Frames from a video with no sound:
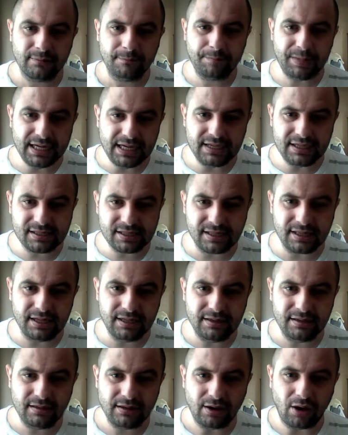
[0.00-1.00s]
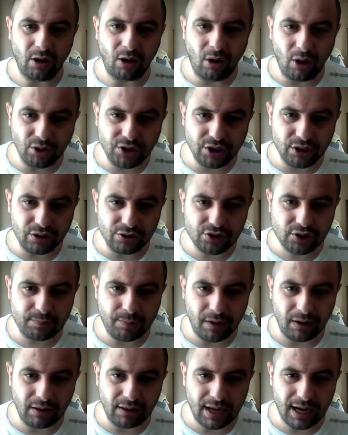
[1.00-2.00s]
PC, audio
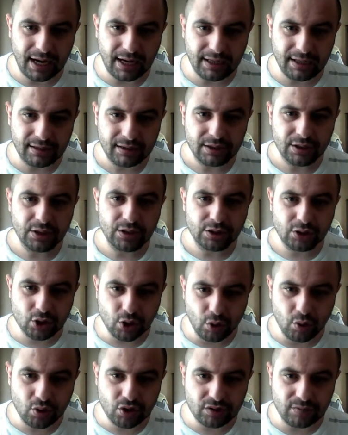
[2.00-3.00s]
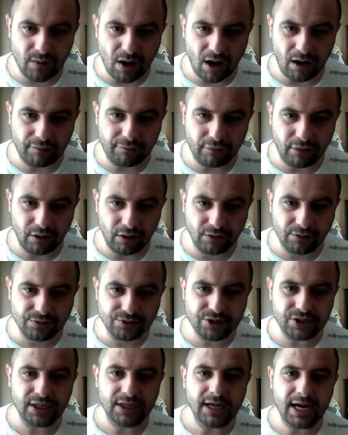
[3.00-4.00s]
spotlight, 2
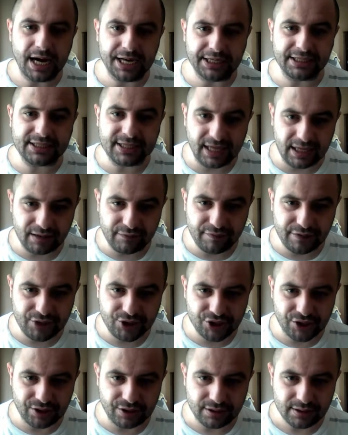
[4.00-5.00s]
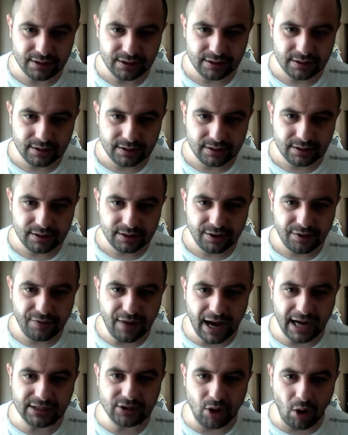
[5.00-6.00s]
smartphones and a television.
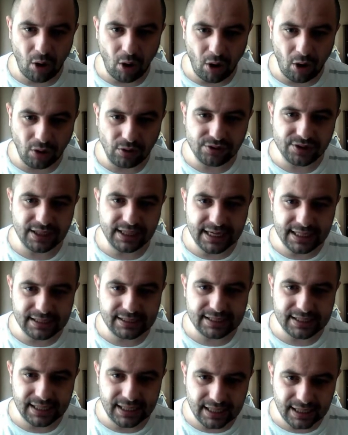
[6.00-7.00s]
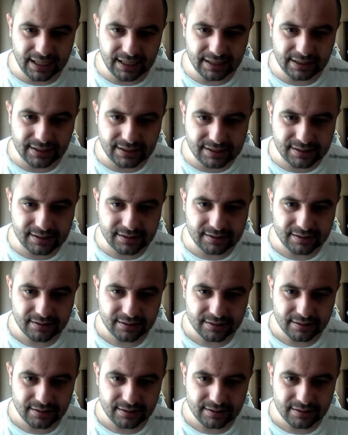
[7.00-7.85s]
That is all it takes.